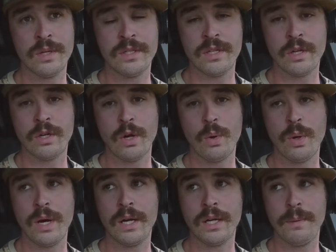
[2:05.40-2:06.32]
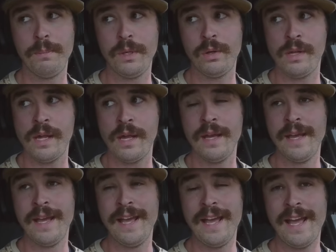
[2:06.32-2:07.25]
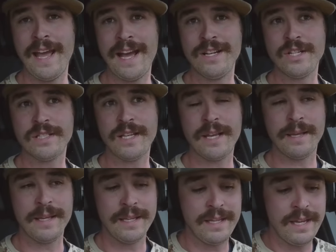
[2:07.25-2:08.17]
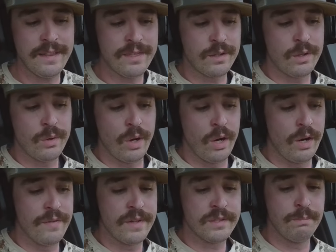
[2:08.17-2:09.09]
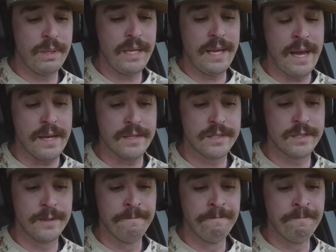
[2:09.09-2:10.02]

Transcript: is to grow a community and just like get through all this B S.